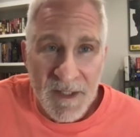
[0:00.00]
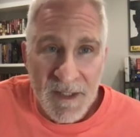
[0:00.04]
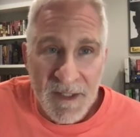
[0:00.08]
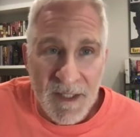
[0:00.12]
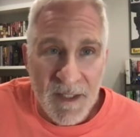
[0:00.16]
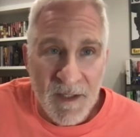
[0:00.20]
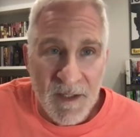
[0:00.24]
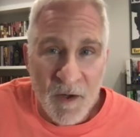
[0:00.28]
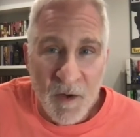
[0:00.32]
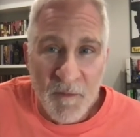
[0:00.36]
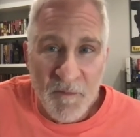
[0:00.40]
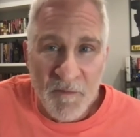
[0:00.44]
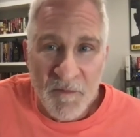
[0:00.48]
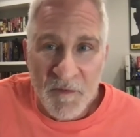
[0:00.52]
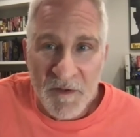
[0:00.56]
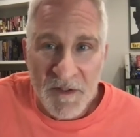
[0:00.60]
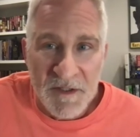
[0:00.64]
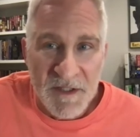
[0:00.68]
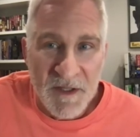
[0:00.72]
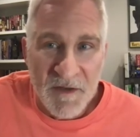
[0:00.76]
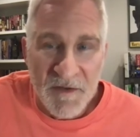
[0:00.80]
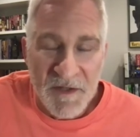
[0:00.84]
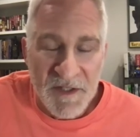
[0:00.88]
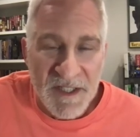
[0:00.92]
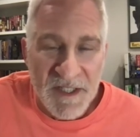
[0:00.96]
and hope for you
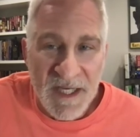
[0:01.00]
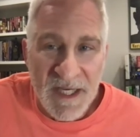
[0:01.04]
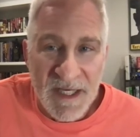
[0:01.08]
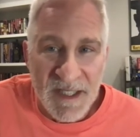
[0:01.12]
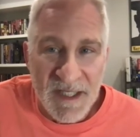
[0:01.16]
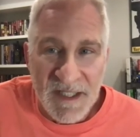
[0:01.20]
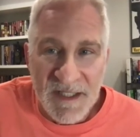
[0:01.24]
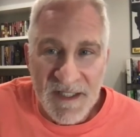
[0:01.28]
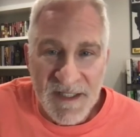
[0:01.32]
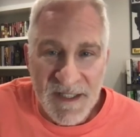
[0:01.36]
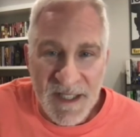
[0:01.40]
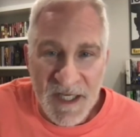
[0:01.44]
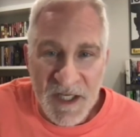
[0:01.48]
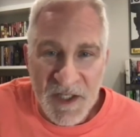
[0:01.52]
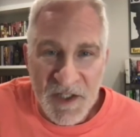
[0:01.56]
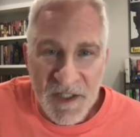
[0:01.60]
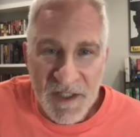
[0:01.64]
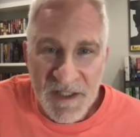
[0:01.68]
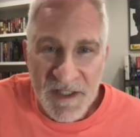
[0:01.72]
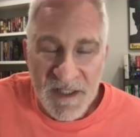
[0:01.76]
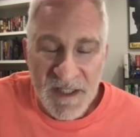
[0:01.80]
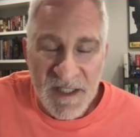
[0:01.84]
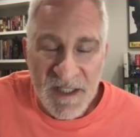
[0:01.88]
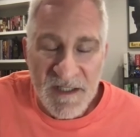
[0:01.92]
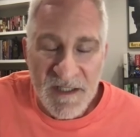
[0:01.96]
know, the kind of concessions
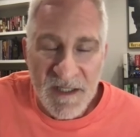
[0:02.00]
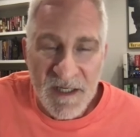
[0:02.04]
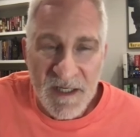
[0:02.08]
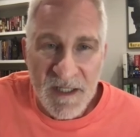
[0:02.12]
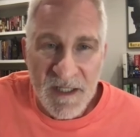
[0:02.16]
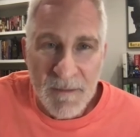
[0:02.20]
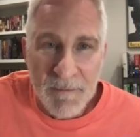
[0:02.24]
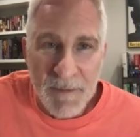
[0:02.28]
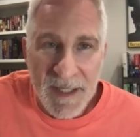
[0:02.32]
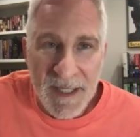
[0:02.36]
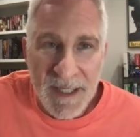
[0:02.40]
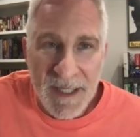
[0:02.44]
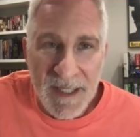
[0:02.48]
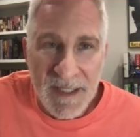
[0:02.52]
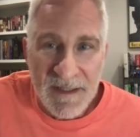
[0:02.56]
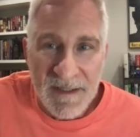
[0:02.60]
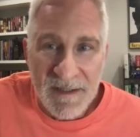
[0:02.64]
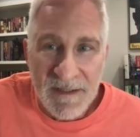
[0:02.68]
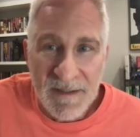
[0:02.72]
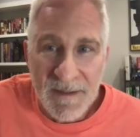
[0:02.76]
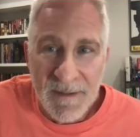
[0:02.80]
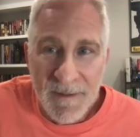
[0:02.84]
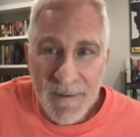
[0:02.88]
that he's done in the past.